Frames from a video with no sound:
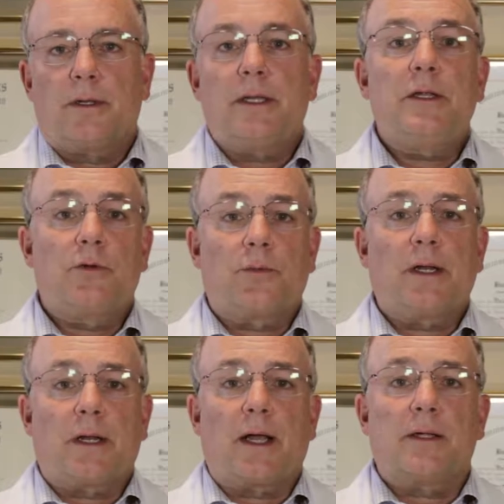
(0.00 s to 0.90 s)
need to
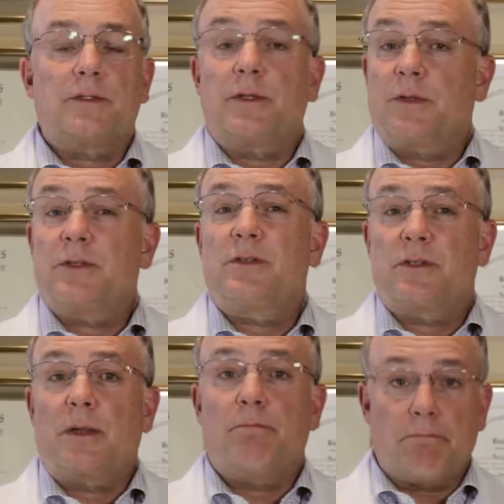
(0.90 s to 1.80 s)
realize that this
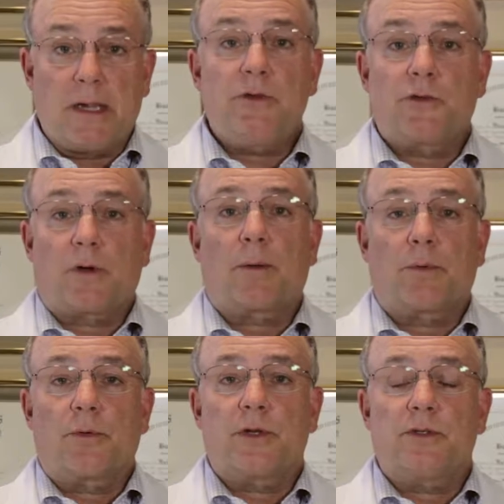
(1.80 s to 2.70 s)
is a major
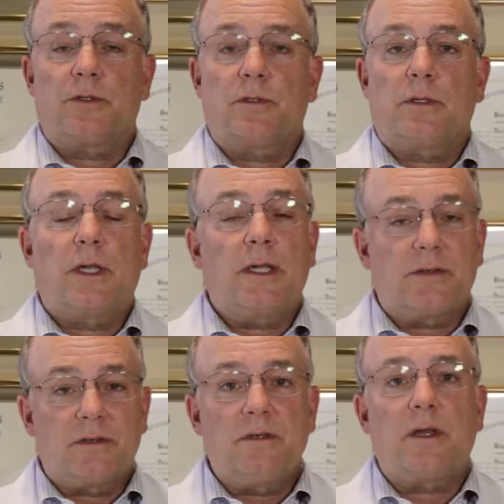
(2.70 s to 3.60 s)
operation.
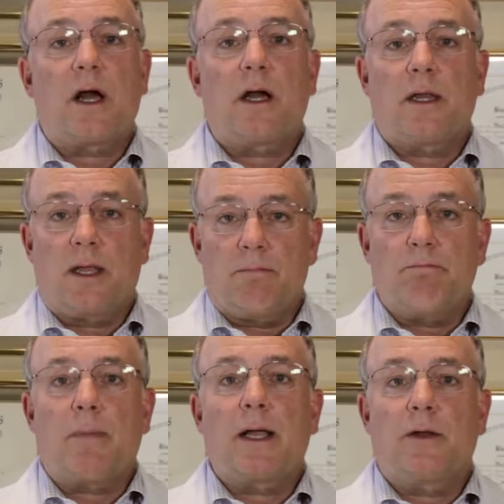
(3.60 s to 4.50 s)
It's not a
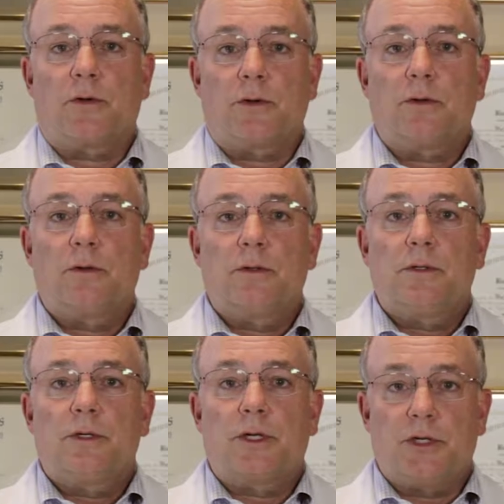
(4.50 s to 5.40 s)
minor
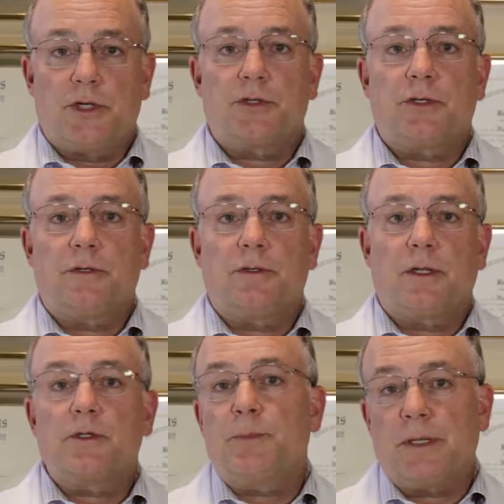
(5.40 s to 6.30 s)
condition
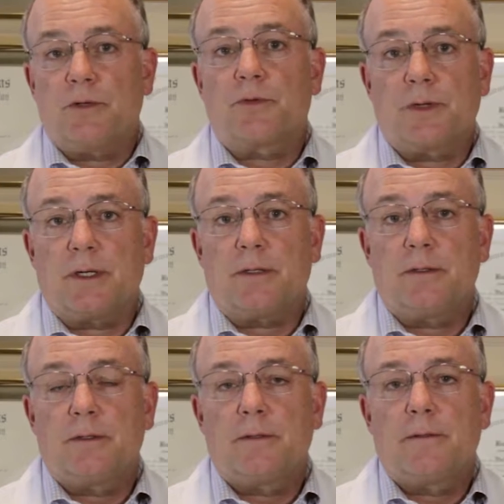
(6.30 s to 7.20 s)
that's being treated.
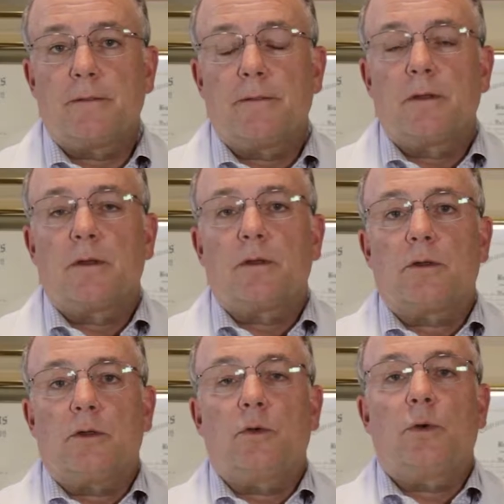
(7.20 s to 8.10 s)

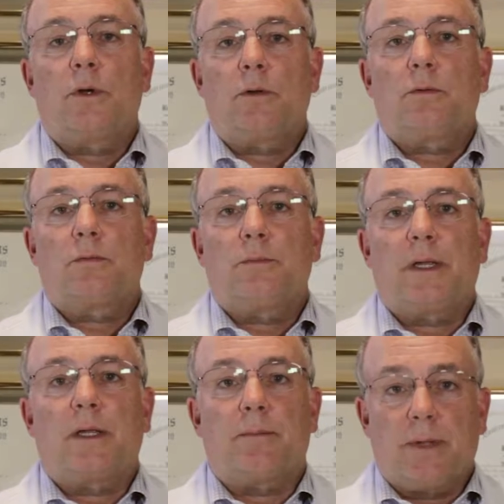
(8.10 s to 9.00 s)
You will
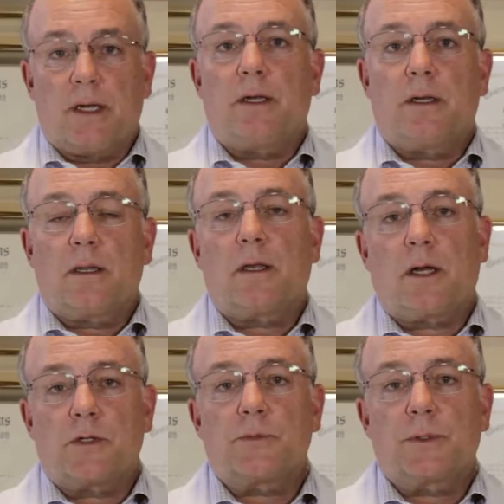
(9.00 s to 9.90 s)
be admitted into the
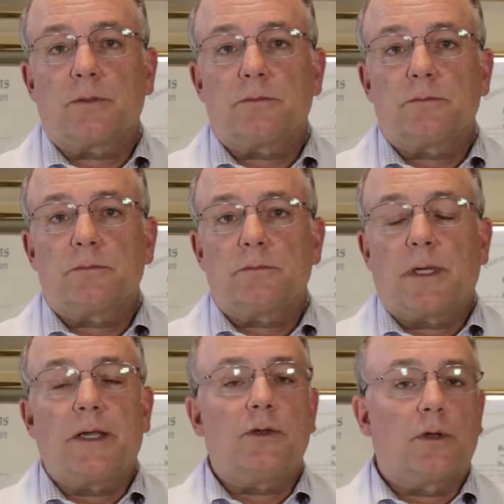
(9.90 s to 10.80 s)
hospital
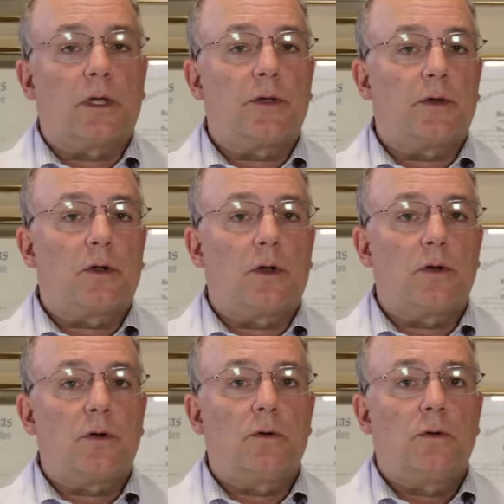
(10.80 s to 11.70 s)
and you'll
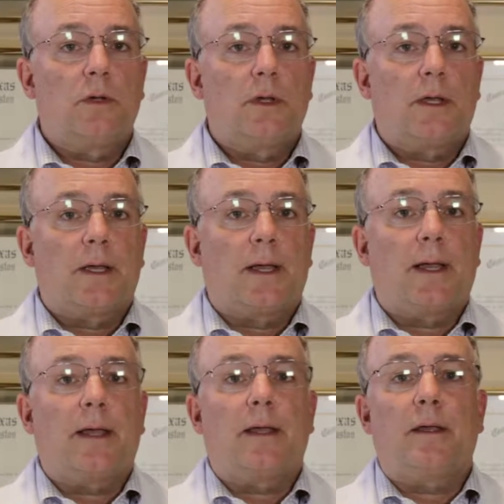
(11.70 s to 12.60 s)
undergo
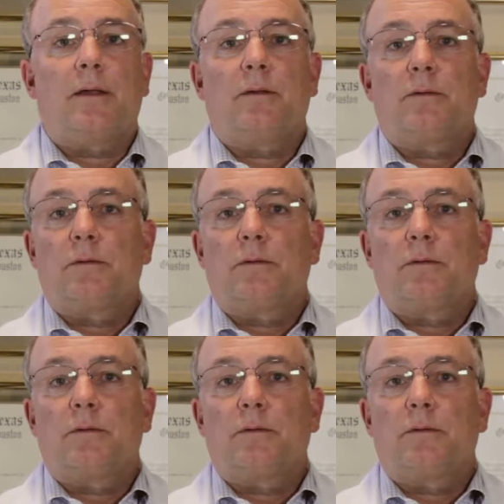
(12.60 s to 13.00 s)
a